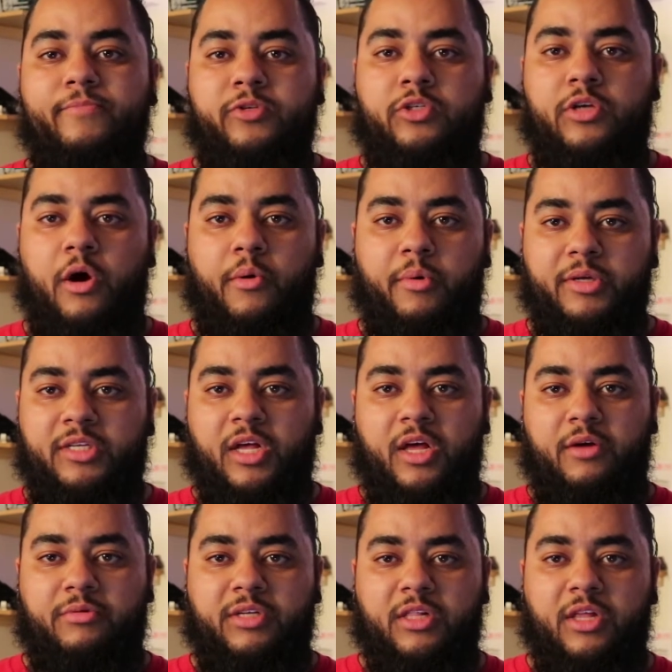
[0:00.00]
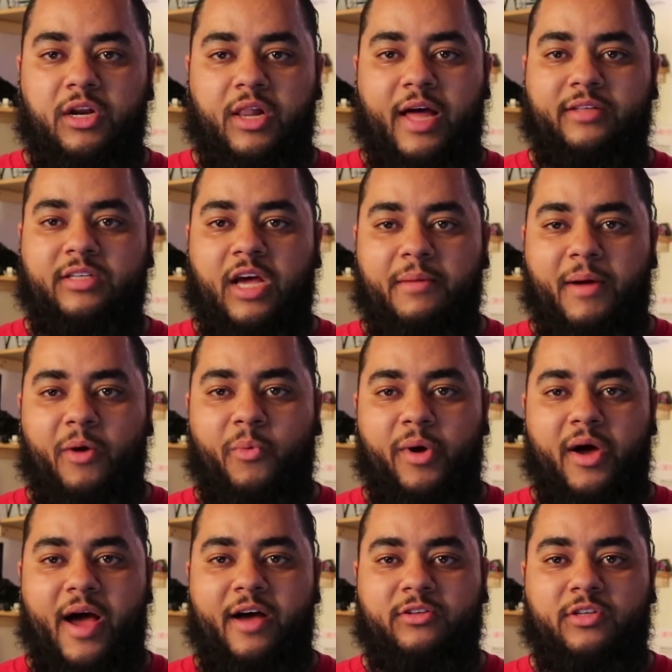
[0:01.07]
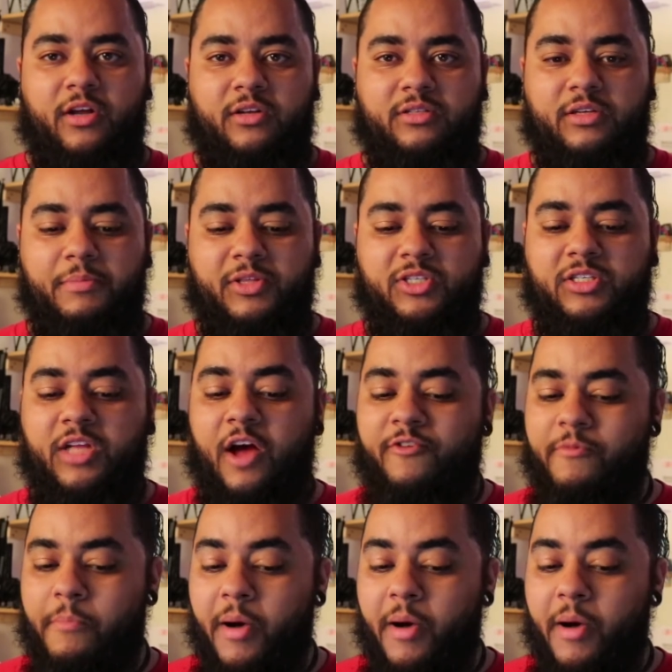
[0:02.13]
So it was a little outside of my wheelhouse on some of the stuff,